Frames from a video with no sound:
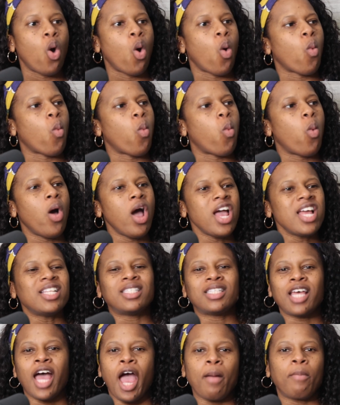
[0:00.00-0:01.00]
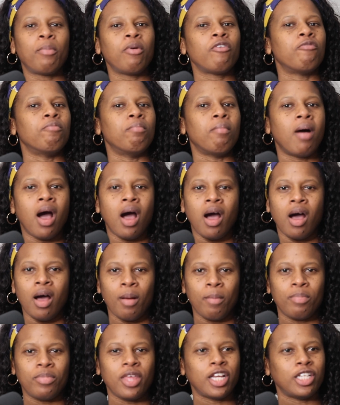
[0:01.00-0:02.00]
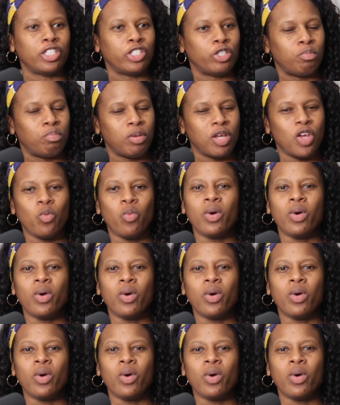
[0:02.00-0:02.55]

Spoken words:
What type of mom they should be,